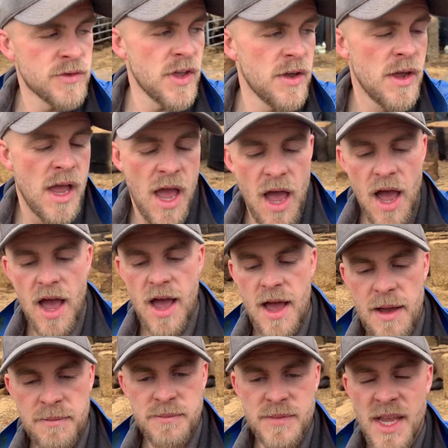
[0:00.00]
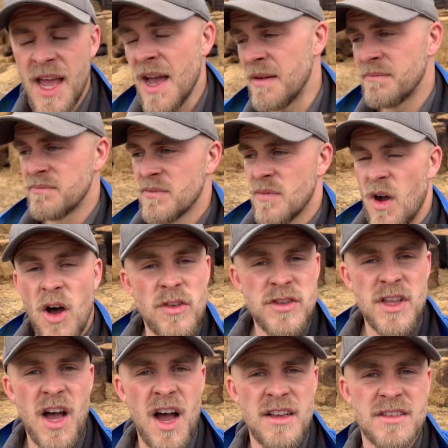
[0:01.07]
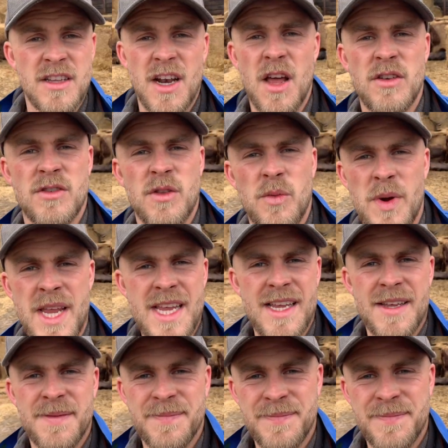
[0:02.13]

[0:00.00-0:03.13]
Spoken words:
So yeah, onto the highs and the lows of the week.